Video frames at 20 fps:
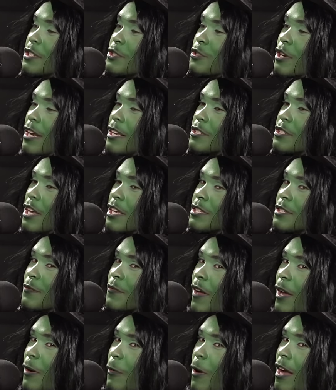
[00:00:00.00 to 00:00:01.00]
try to
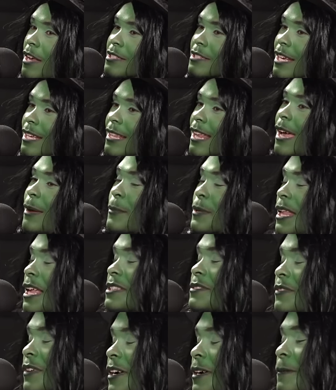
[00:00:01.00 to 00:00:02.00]
justify I why I, I said that. I want to say it
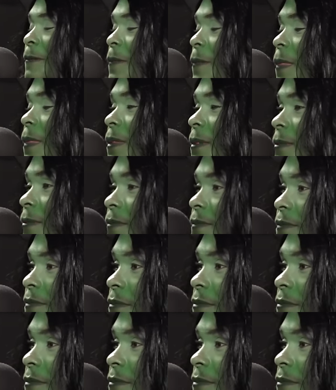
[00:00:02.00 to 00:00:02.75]
was fair. thin crust.